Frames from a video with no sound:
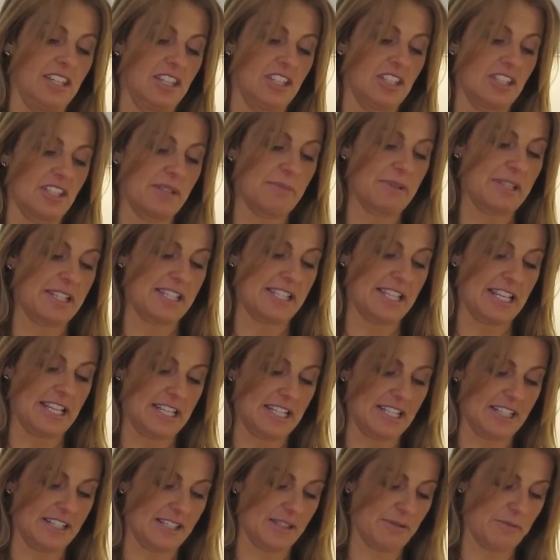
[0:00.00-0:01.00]
Just mix that
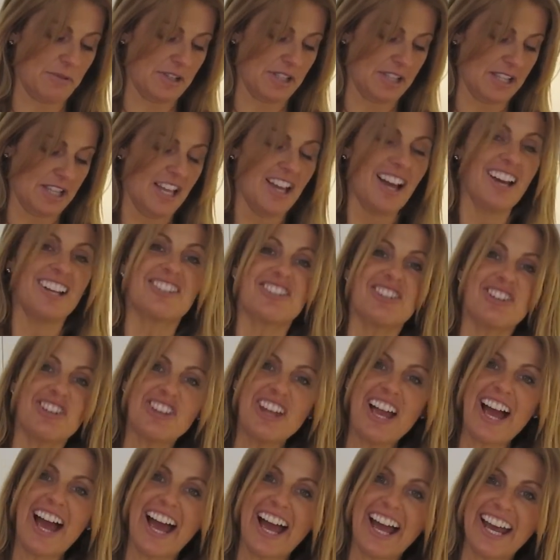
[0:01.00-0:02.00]
in as well. Don't
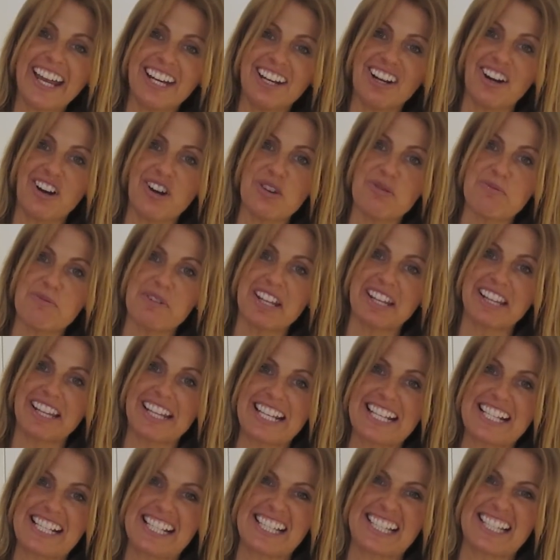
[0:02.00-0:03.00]
you hate opening
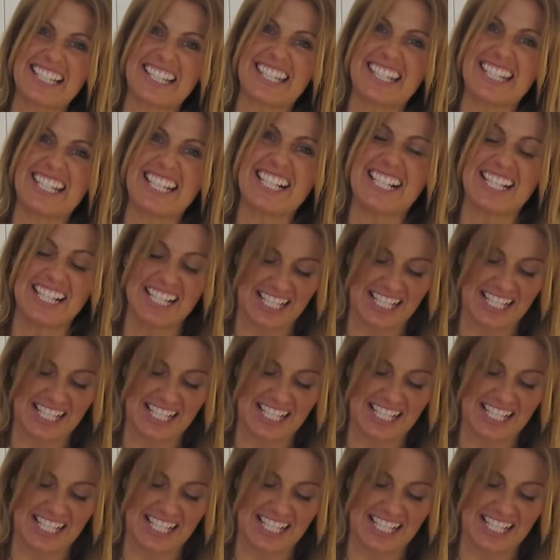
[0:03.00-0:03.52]
these little things?